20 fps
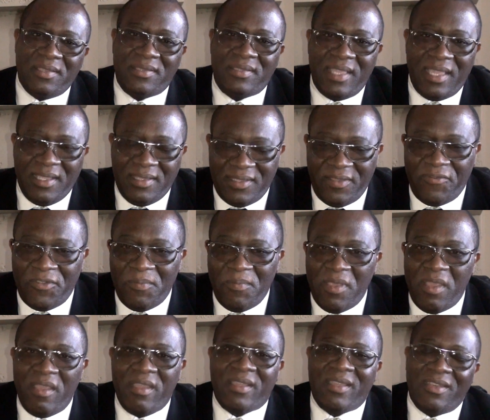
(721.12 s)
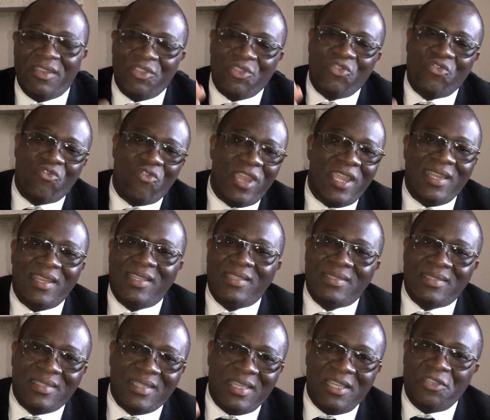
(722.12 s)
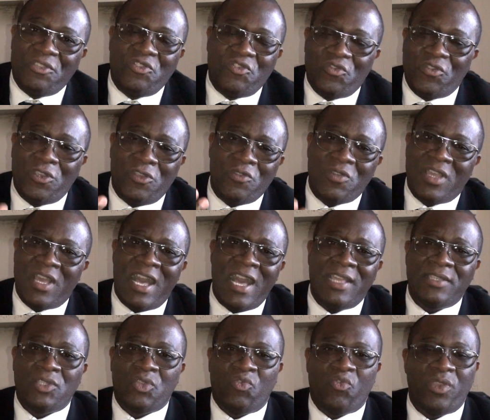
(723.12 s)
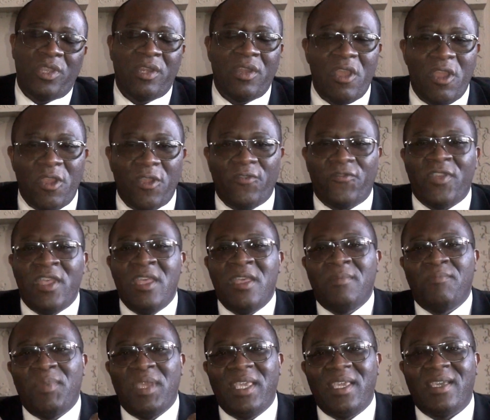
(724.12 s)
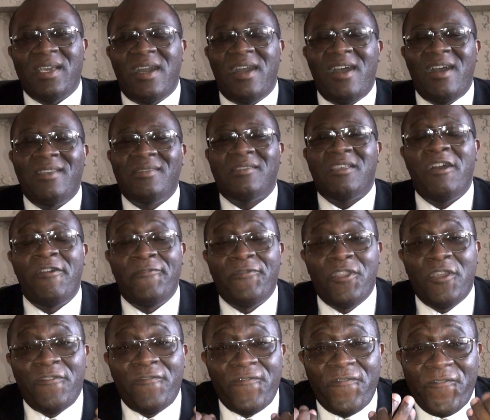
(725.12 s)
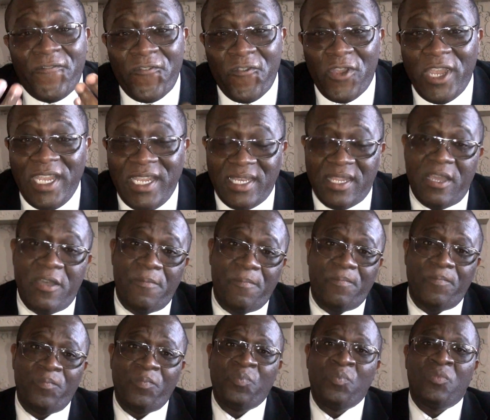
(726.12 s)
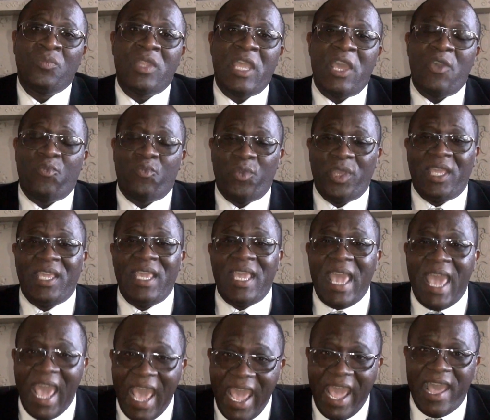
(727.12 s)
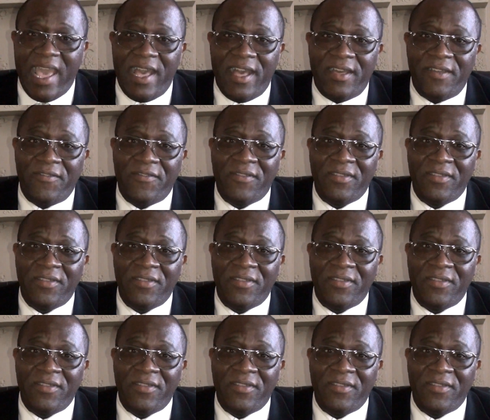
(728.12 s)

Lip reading: States of America the greatest country on God's green earth, because of the freedom that we have